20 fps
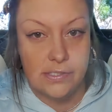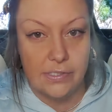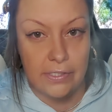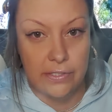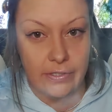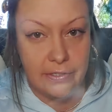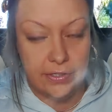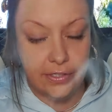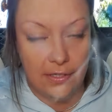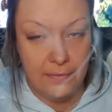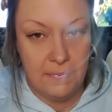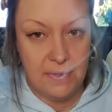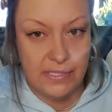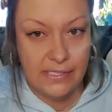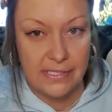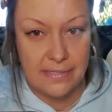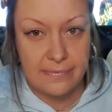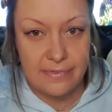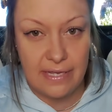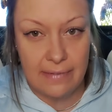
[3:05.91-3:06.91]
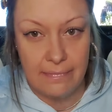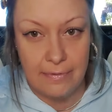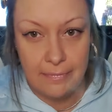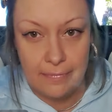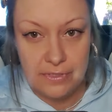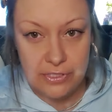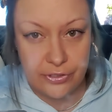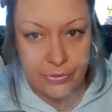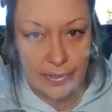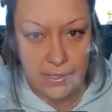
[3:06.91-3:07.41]
So there could have been some type
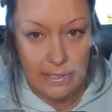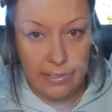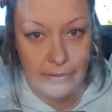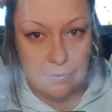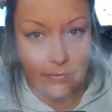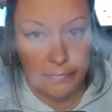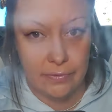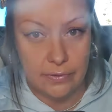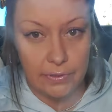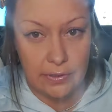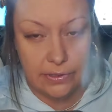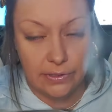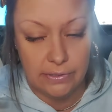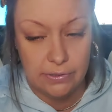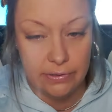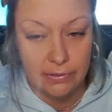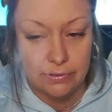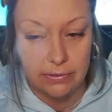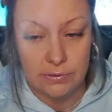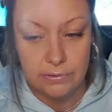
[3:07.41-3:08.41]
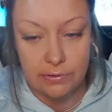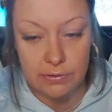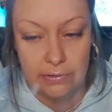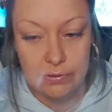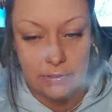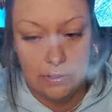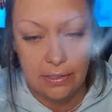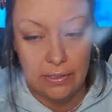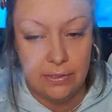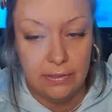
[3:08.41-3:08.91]
of betrayal or
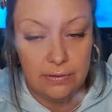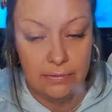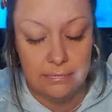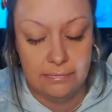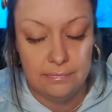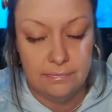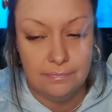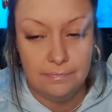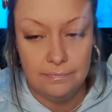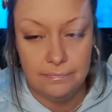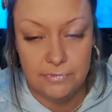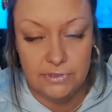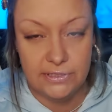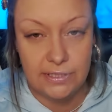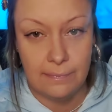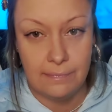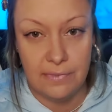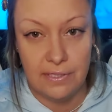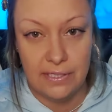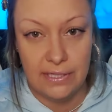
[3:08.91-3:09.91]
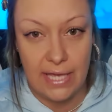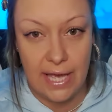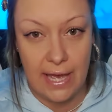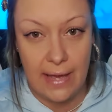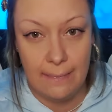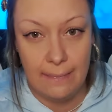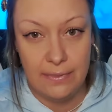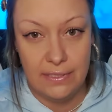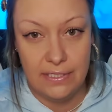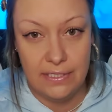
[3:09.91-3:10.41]
um, something that
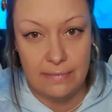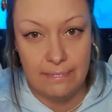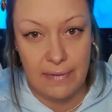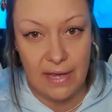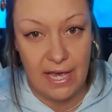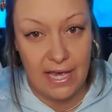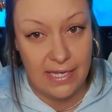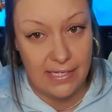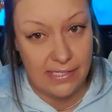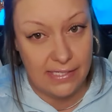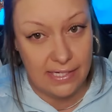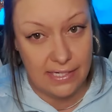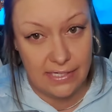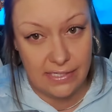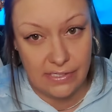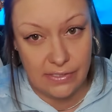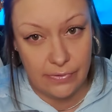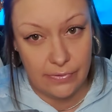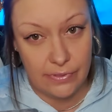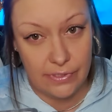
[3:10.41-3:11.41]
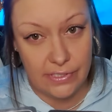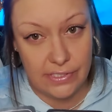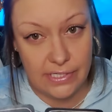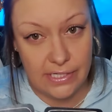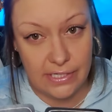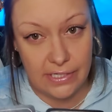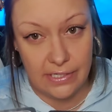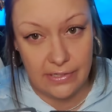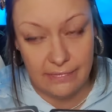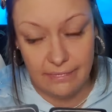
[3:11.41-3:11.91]
happened in the past. Ten of Swords.
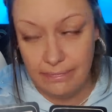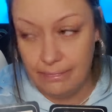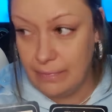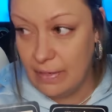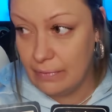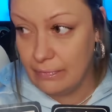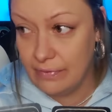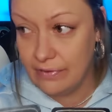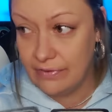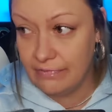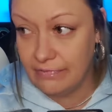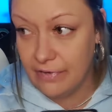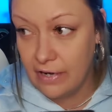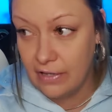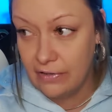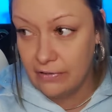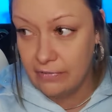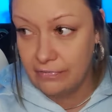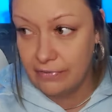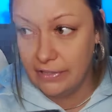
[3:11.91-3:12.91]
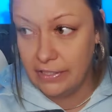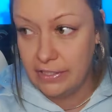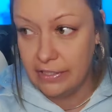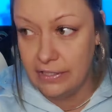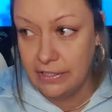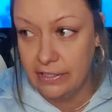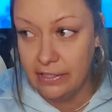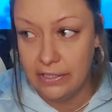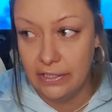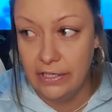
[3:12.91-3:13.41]
It could have been with the father
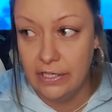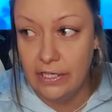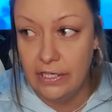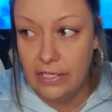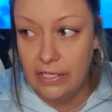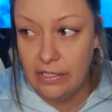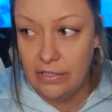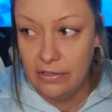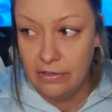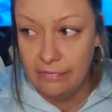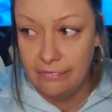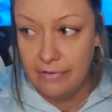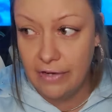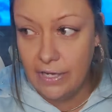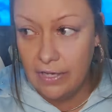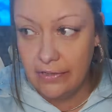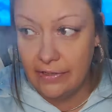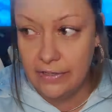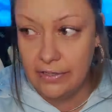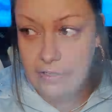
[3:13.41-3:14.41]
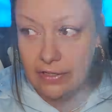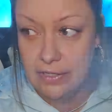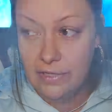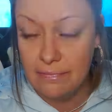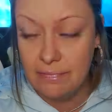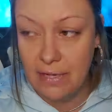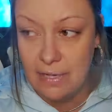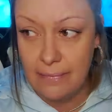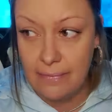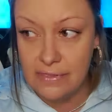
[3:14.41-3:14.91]
figure, your father,
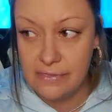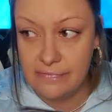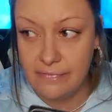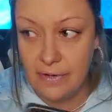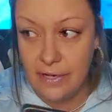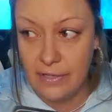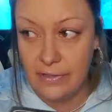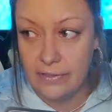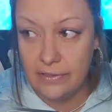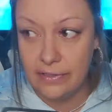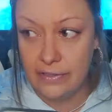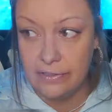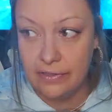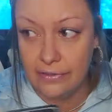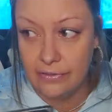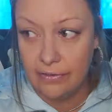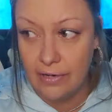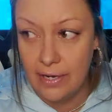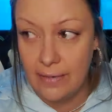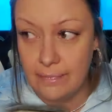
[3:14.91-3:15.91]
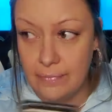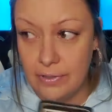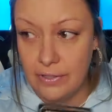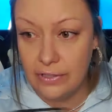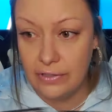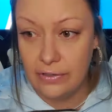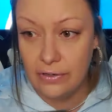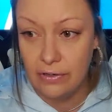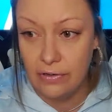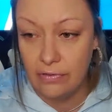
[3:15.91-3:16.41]
a baby's father, your grandpa,
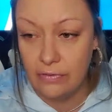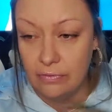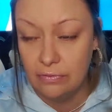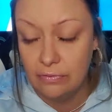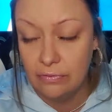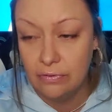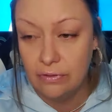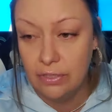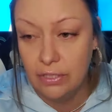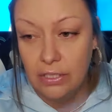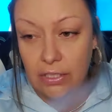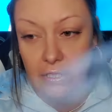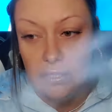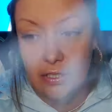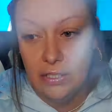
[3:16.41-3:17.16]
your uncle,